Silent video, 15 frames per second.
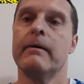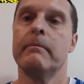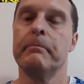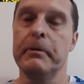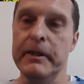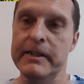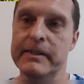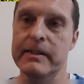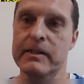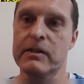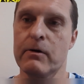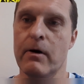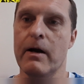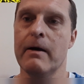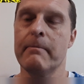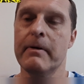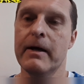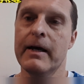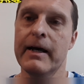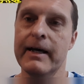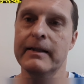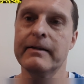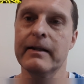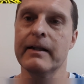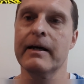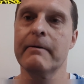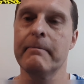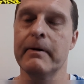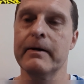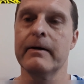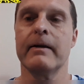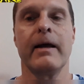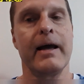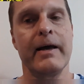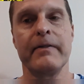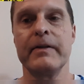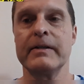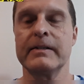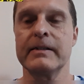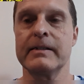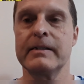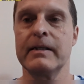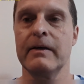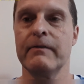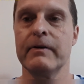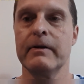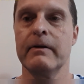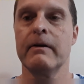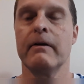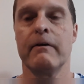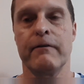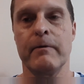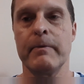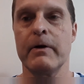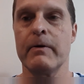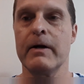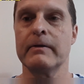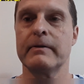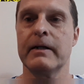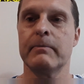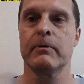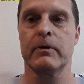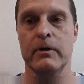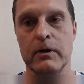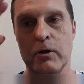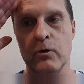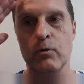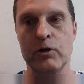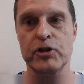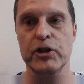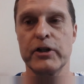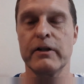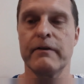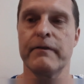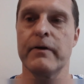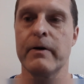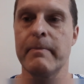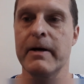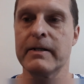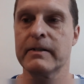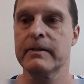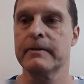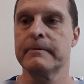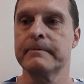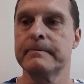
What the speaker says: Please subscribe. Hit the like button. And this is Steven from the Roundtable, wishing you the very best.